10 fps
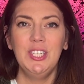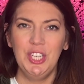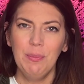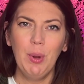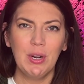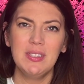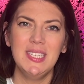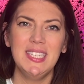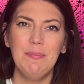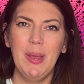Jim
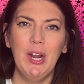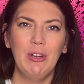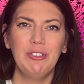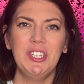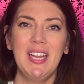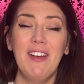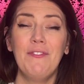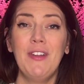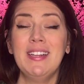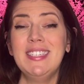Parsons and Ben Aldridge have
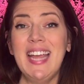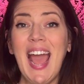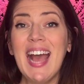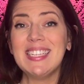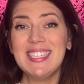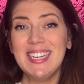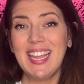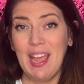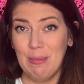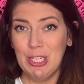
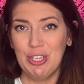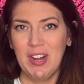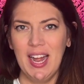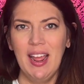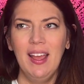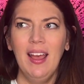fantastic chemistry.